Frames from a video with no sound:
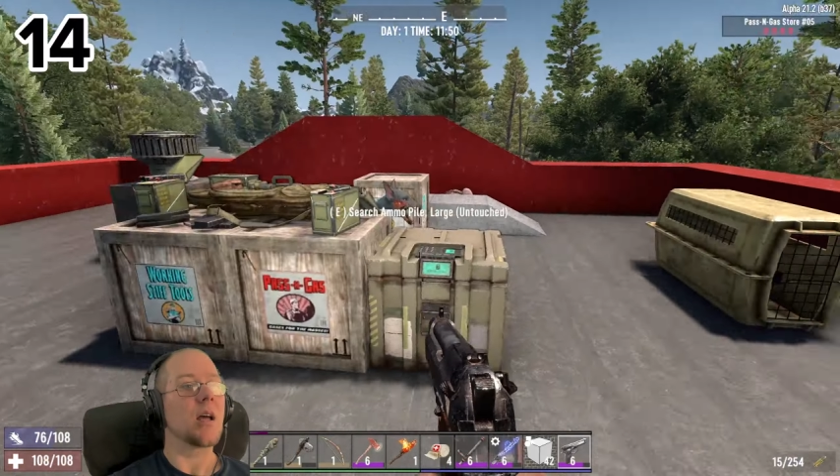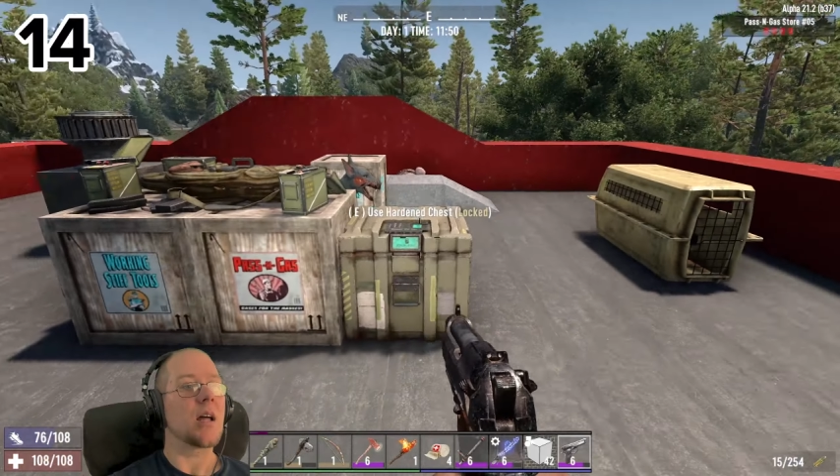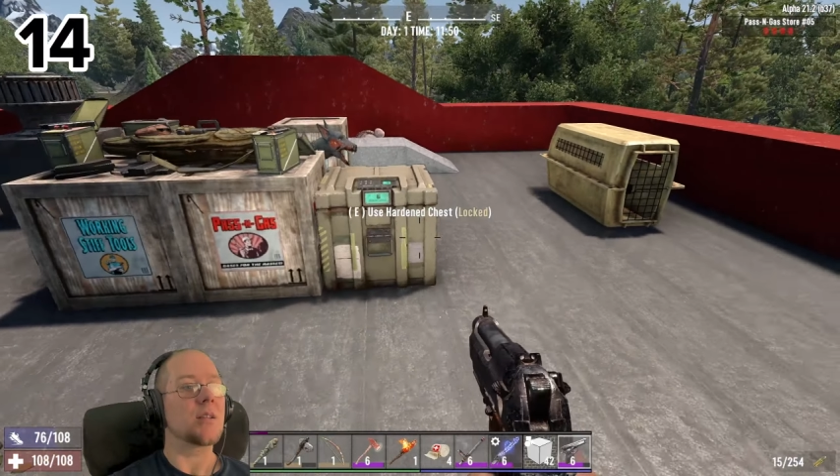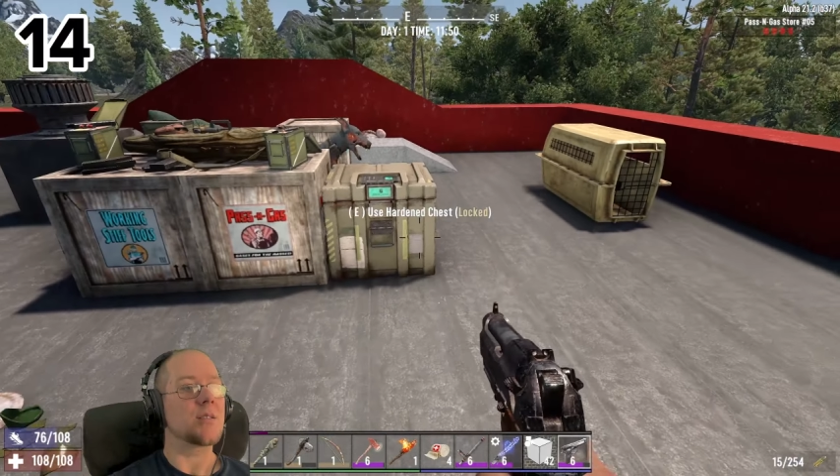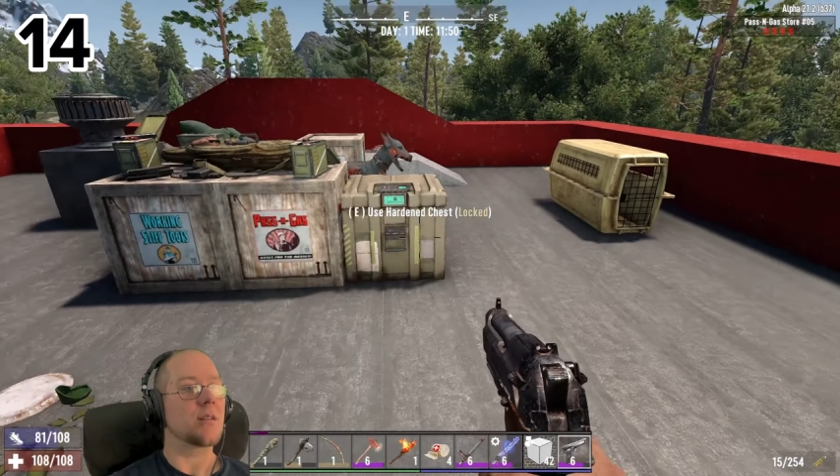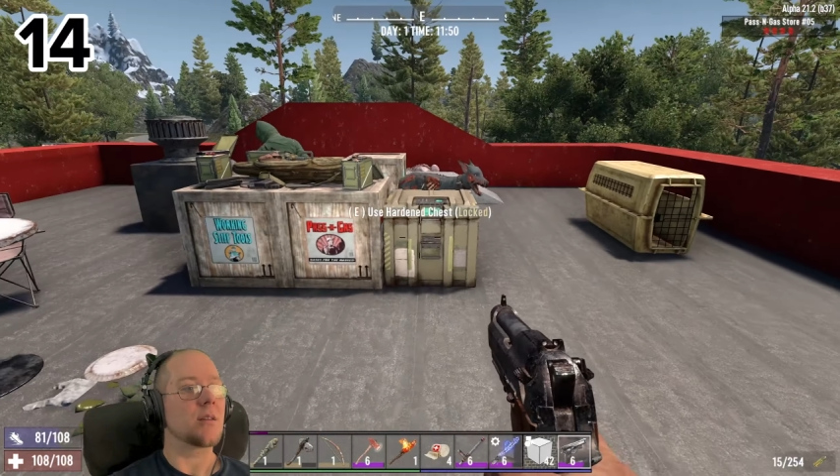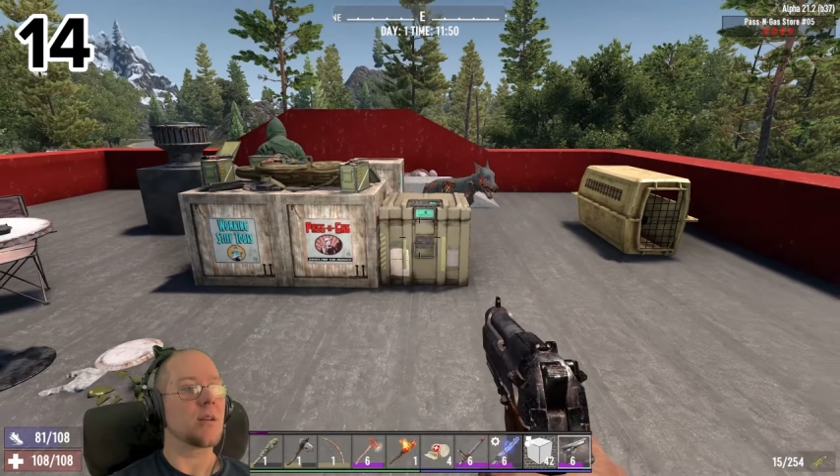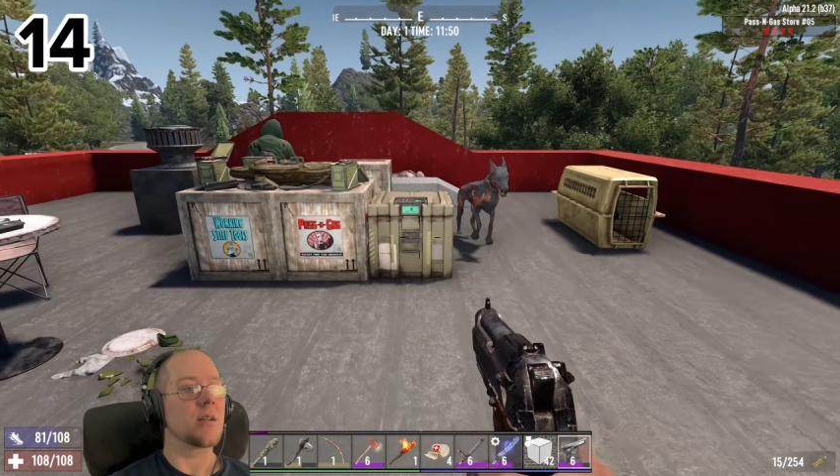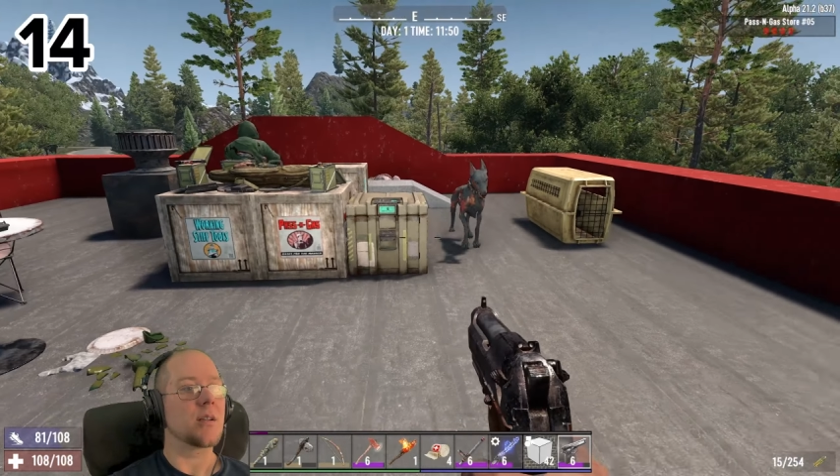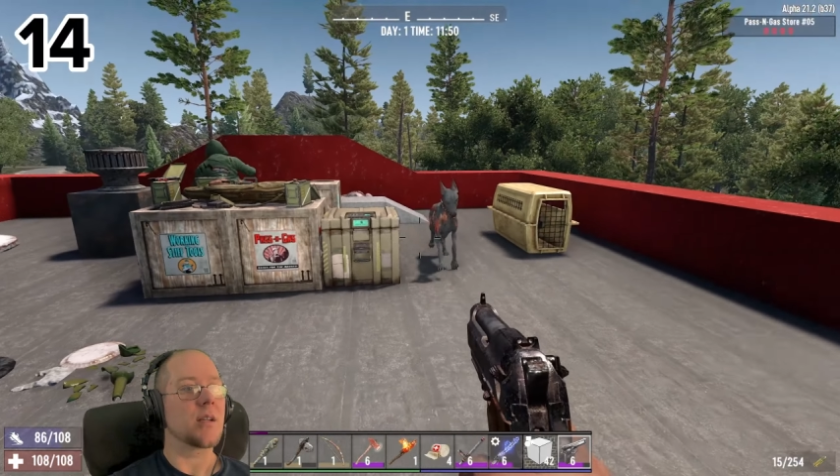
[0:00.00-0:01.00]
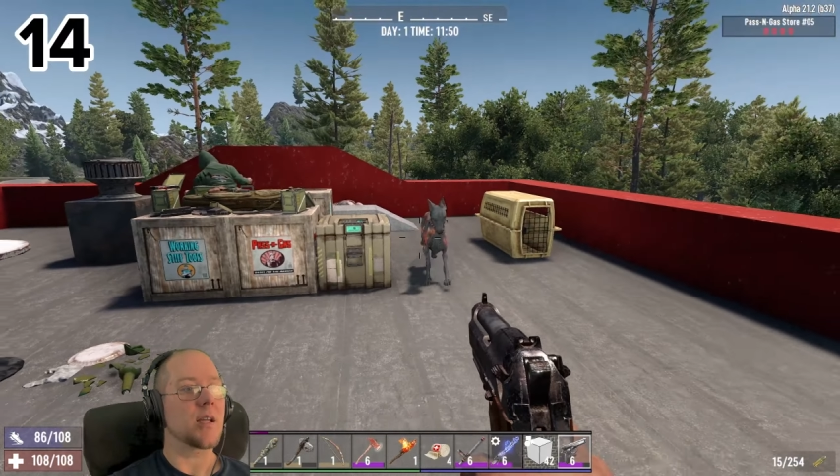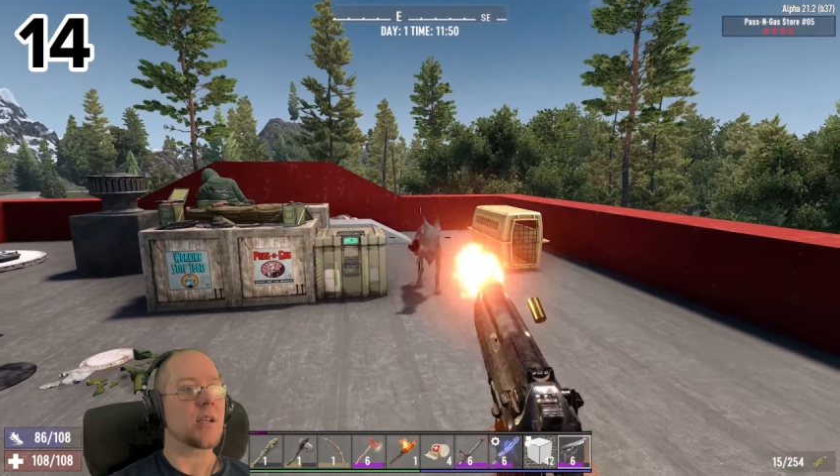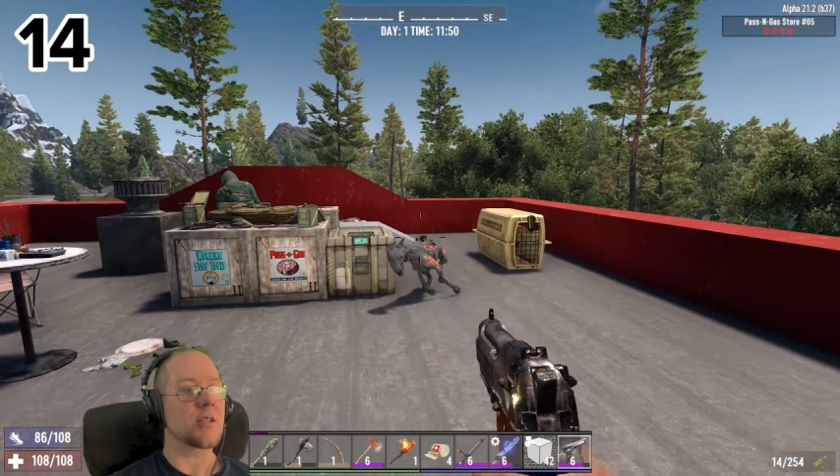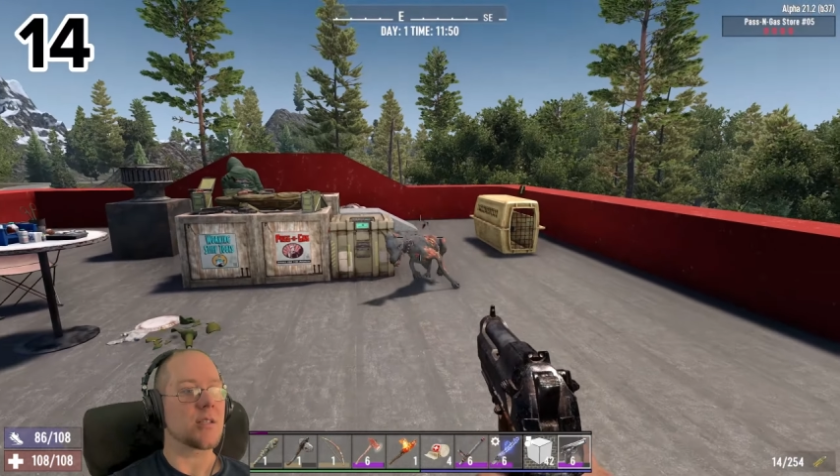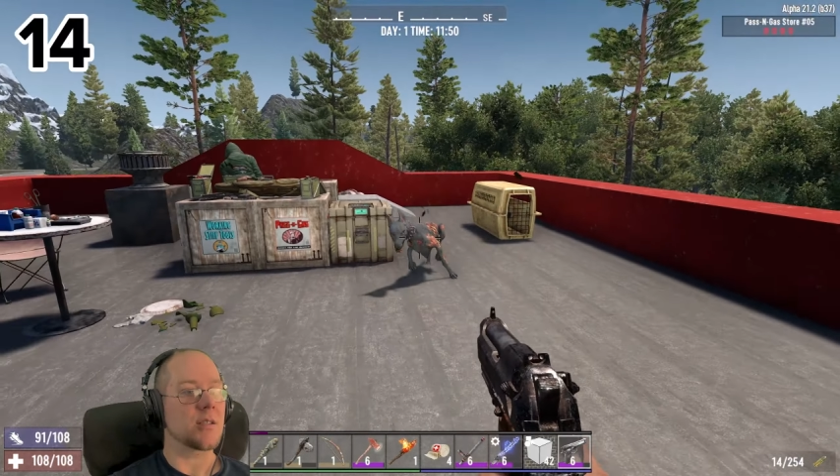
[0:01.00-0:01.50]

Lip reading: that is a good indication